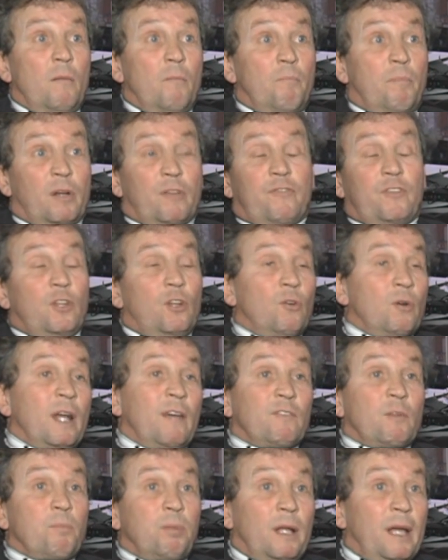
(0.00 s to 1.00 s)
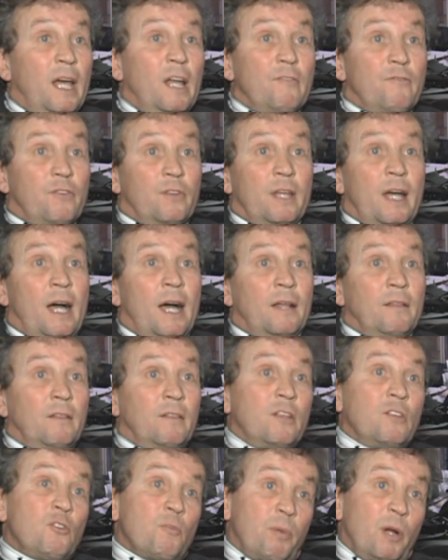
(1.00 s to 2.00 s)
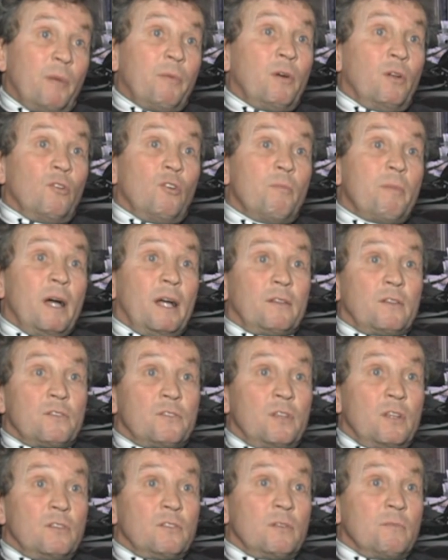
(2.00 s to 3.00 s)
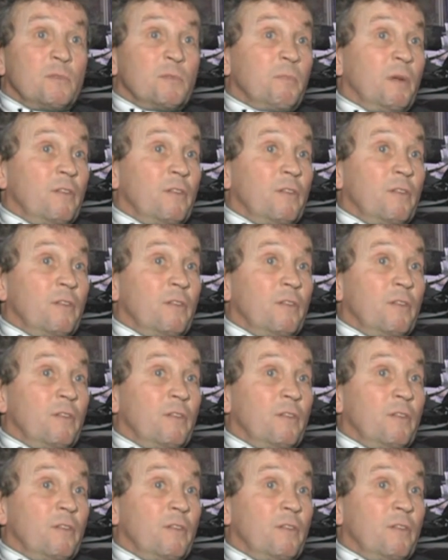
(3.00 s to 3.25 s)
But if you don't have the plan for that, then you're probably going to go back to systems.